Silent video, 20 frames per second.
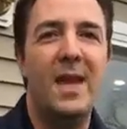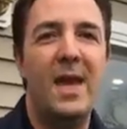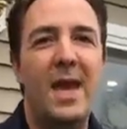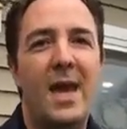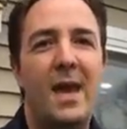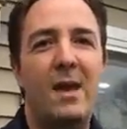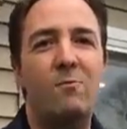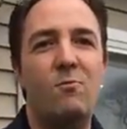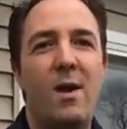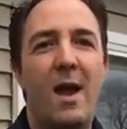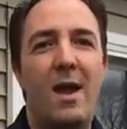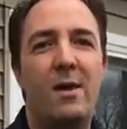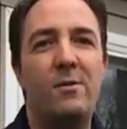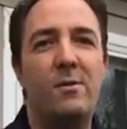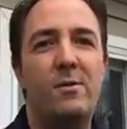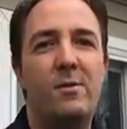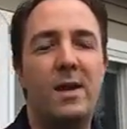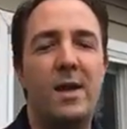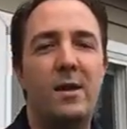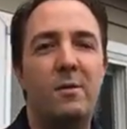and
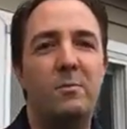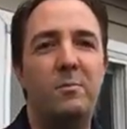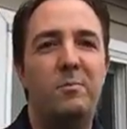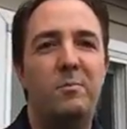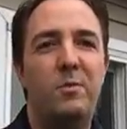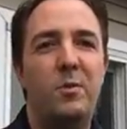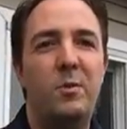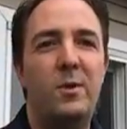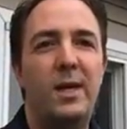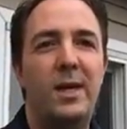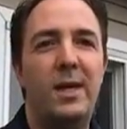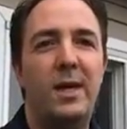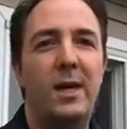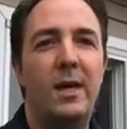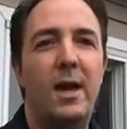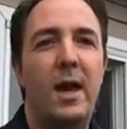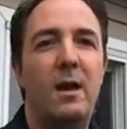rather than putting an